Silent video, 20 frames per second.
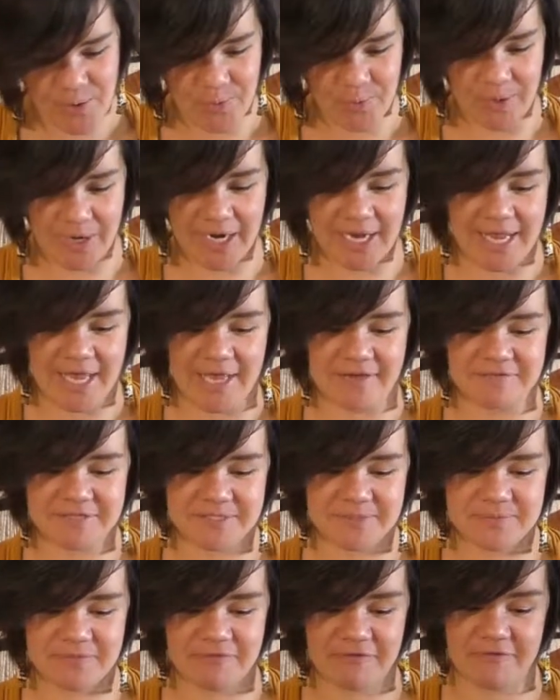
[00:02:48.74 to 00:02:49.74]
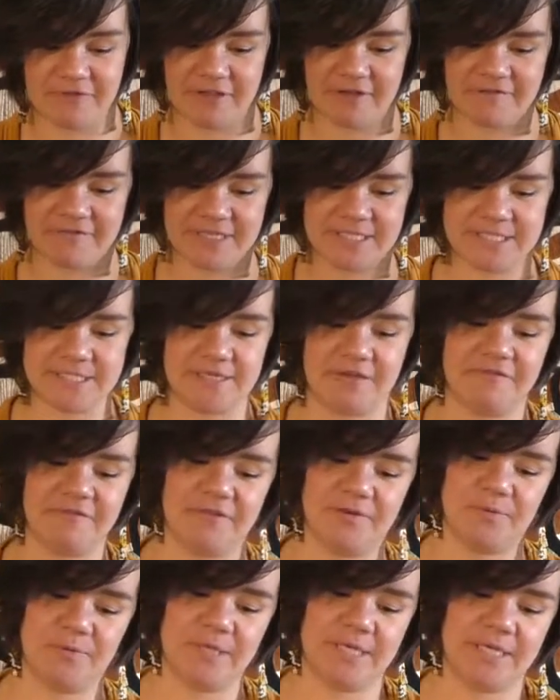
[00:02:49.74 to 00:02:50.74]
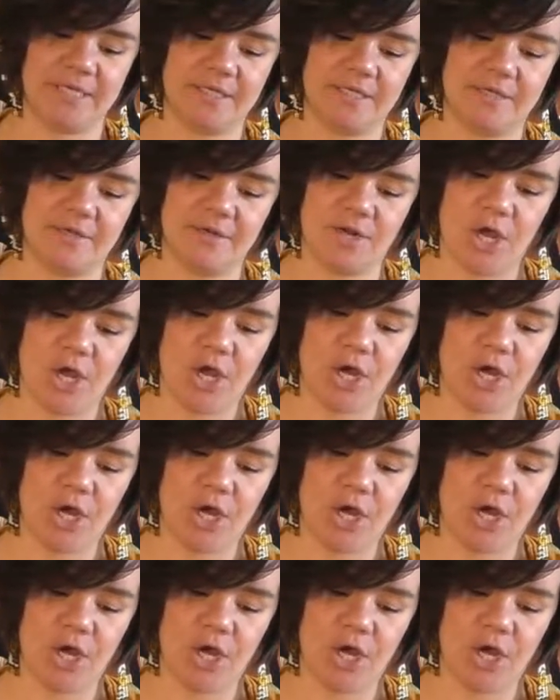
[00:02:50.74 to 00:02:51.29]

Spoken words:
we're going to have some fluffy stuff that we can